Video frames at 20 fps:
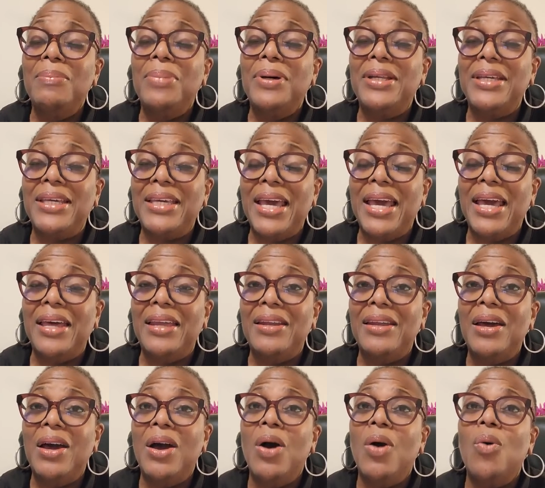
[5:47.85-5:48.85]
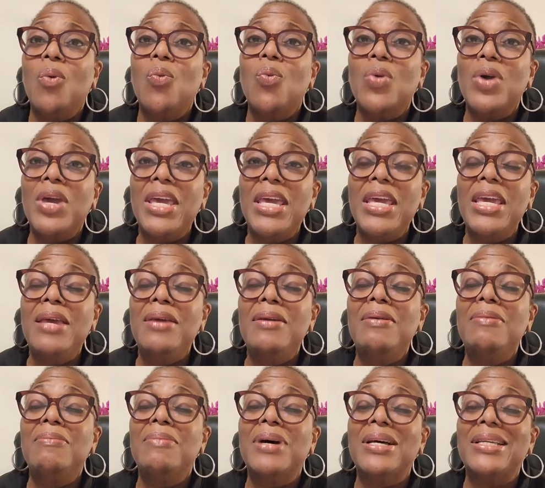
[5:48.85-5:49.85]
But again,
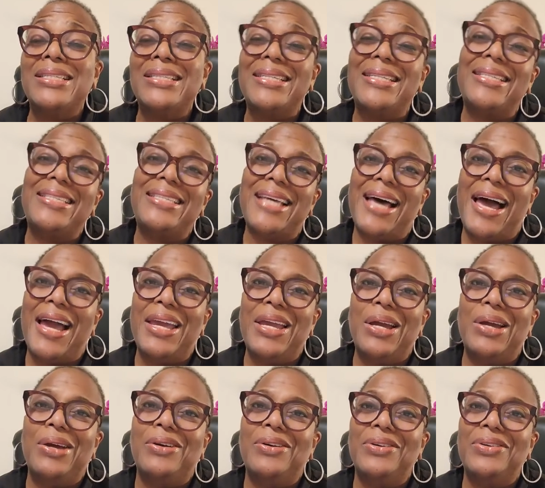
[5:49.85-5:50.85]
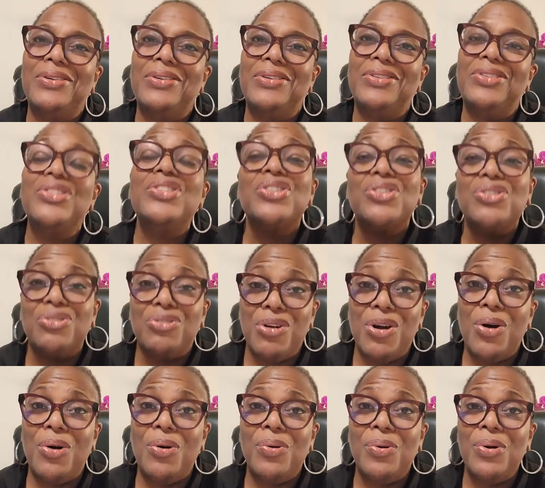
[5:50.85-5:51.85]
we must desire to
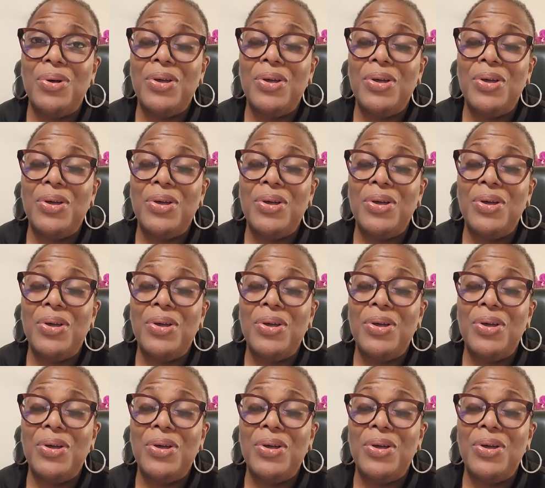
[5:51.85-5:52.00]
grow.